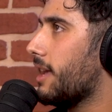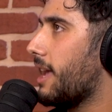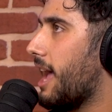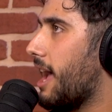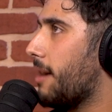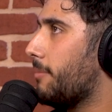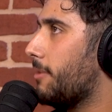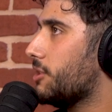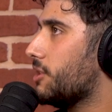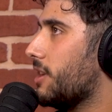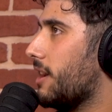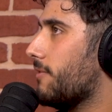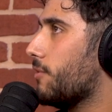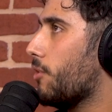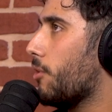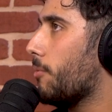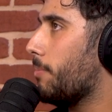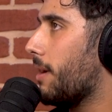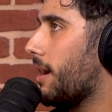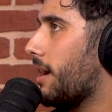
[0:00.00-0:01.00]
how much have
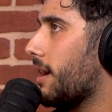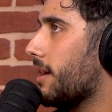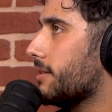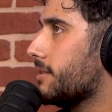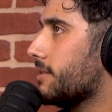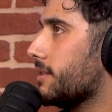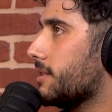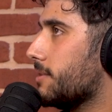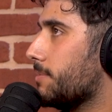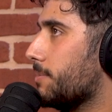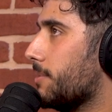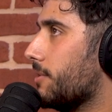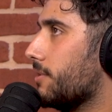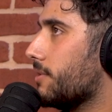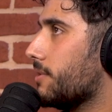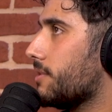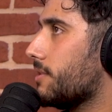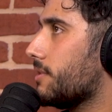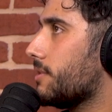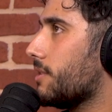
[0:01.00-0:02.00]
your past
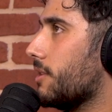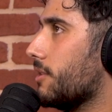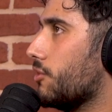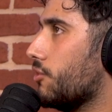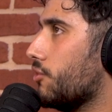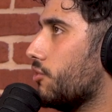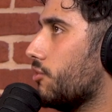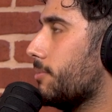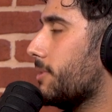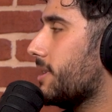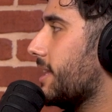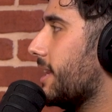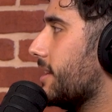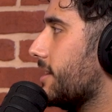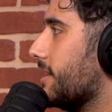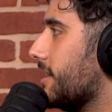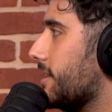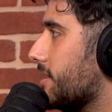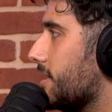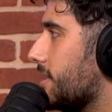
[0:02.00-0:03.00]
experiences
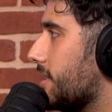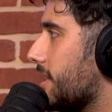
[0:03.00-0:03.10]
accumulated into